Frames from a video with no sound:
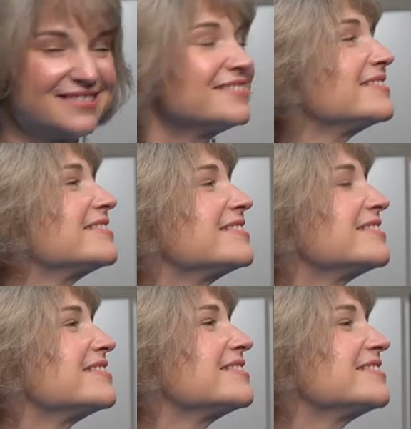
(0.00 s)

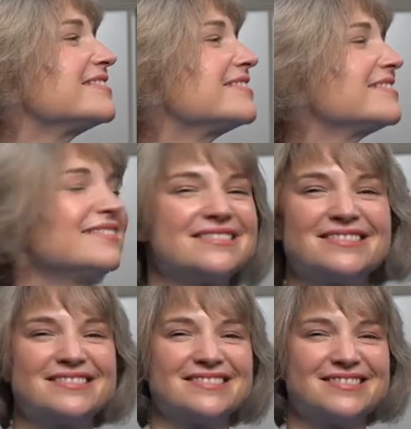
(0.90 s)

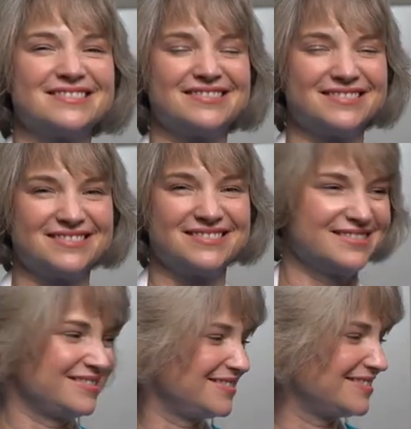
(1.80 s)

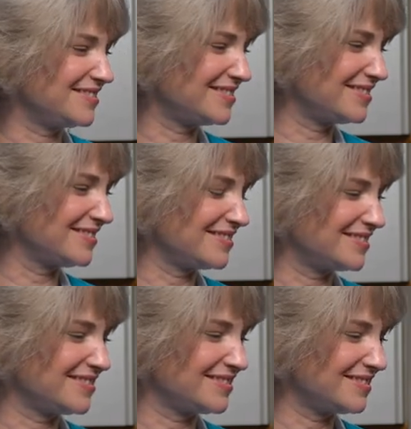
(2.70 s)

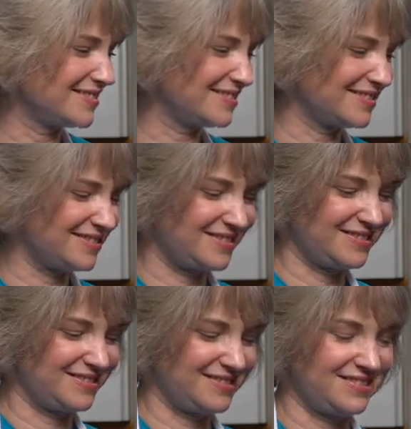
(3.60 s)

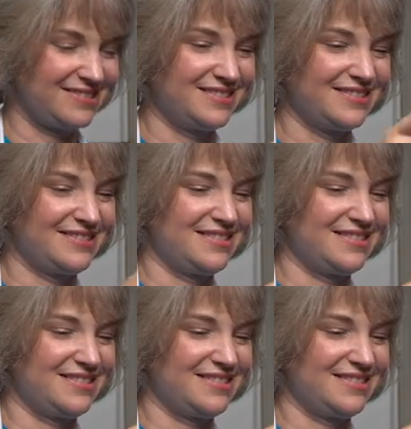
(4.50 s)
[no speech]